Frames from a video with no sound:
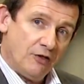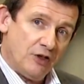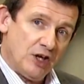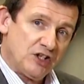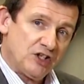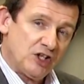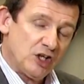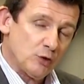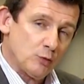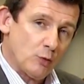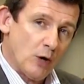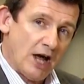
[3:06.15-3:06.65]

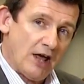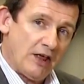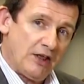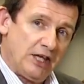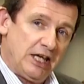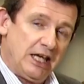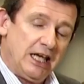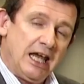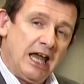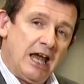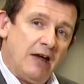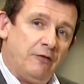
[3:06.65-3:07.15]
This is where
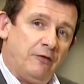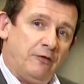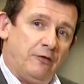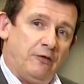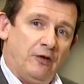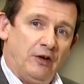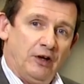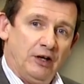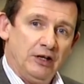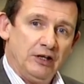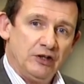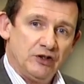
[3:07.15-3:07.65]
the
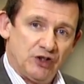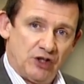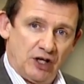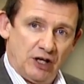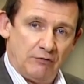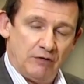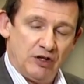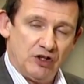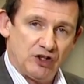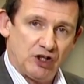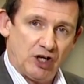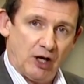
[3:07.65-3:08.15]
EF
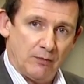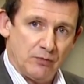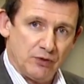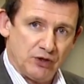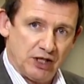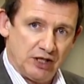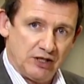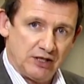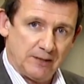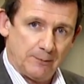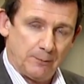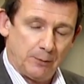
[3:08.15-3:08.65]
series
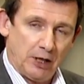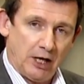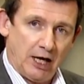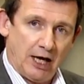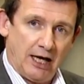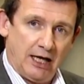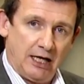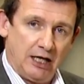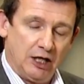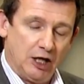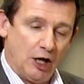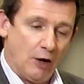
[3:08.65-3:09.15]
comes into
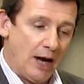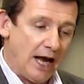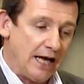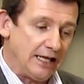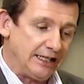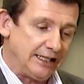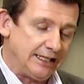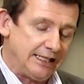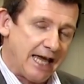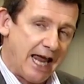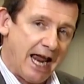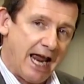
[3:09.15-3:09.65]
play. You know,
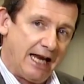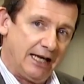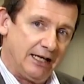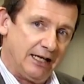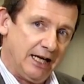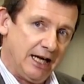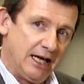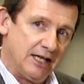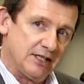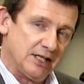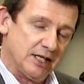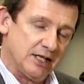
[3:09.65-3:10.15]

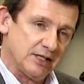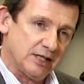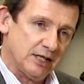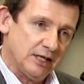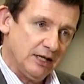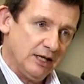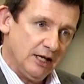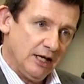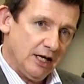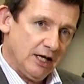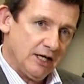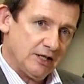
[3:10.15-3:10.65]
again, it is
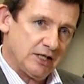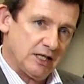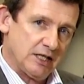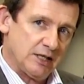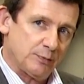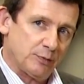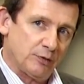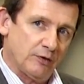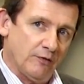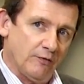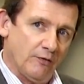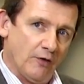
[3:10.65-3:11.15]

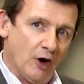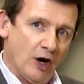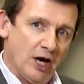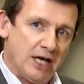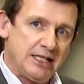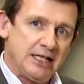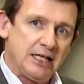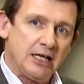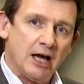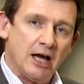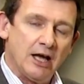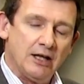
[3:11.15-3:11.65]

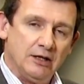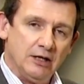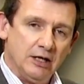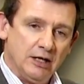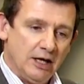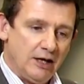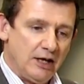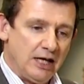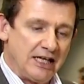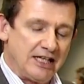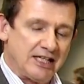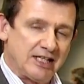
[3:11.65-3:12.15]
providing an
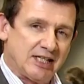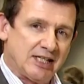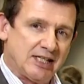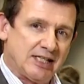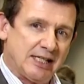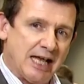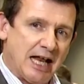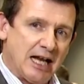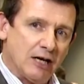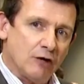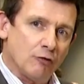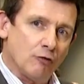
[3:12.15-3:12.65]

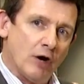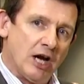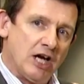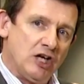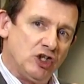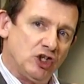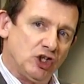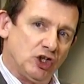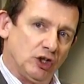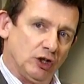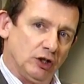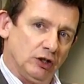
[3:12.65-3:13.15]

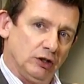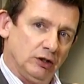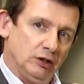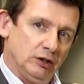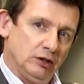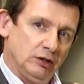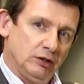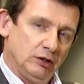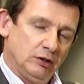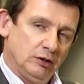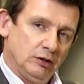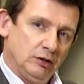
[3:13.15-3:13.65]
acceleration
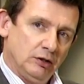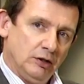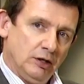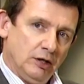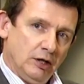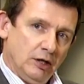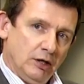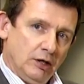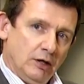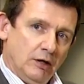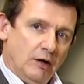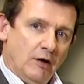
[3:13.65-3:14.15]

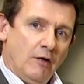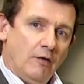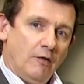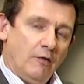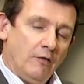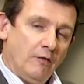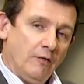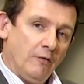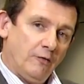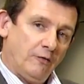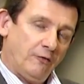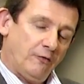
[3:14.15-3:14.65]

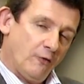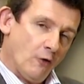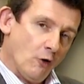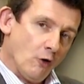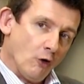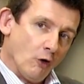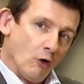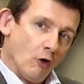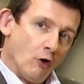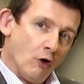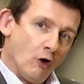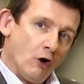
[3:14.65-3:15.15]

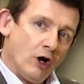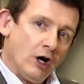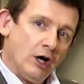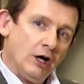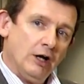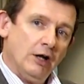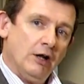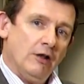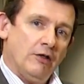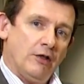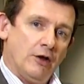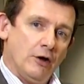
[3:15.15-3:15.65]
for
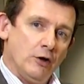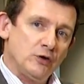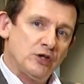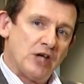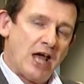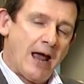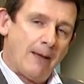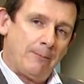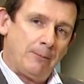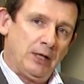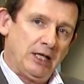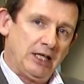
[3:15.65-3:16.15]
those
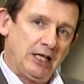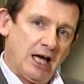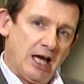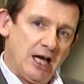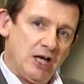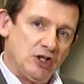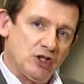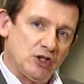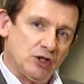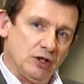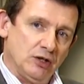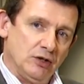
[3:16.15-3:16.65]

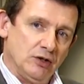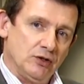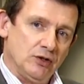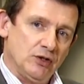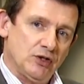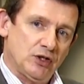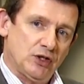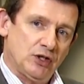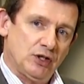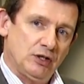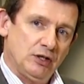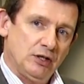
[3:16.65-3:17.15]

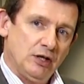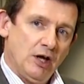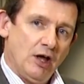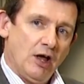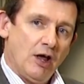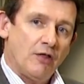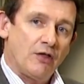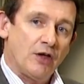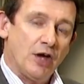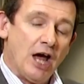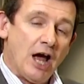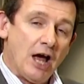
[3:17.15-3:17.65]
applications
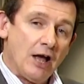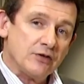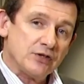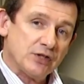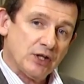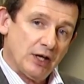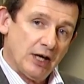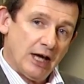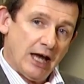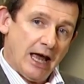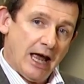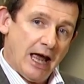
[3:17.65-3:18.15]

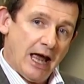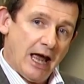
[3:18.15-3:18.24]
that